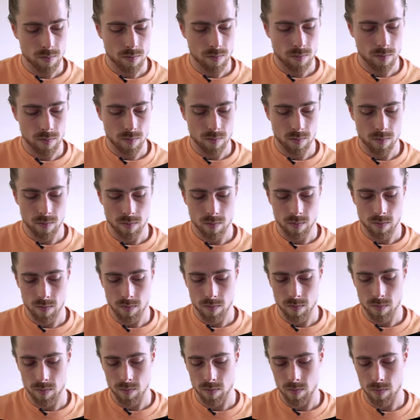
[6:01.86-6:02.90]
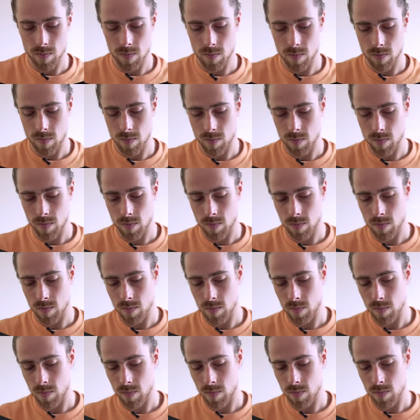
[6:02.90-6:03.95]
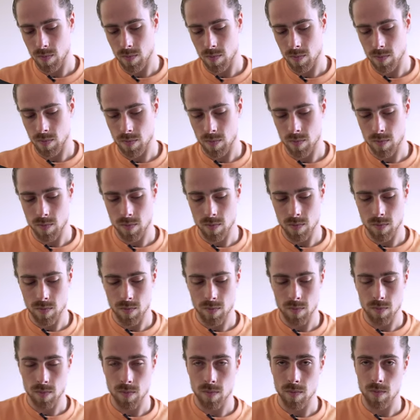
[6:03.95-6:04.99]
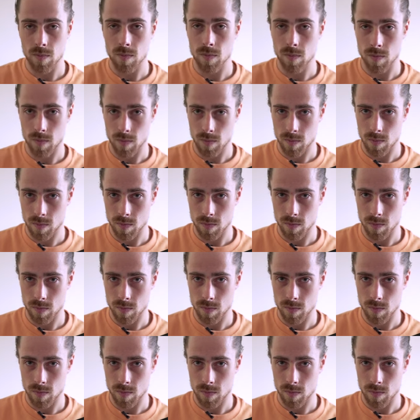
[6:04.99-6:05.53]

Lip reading: Nobody speaks.